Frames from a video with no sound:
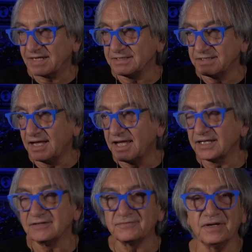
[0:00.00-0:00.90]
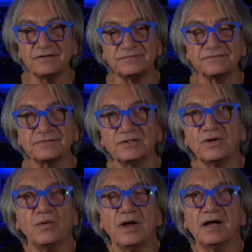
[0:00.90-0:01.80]
line of, of you
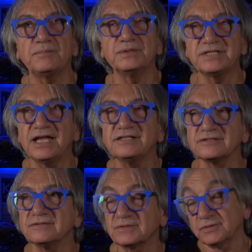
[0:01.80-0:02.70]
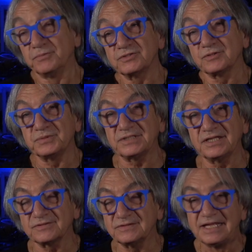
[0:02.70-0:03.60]
know potential commercial
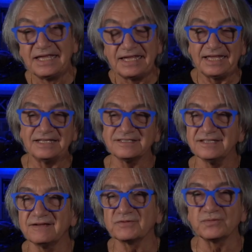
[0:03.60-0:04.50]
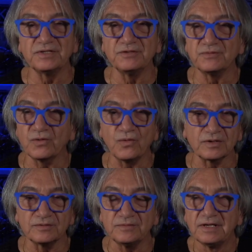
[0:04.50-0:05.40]
potential it's never really
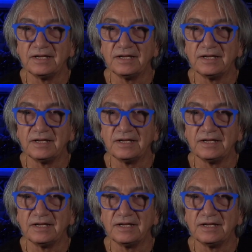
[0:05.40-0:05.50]
recorded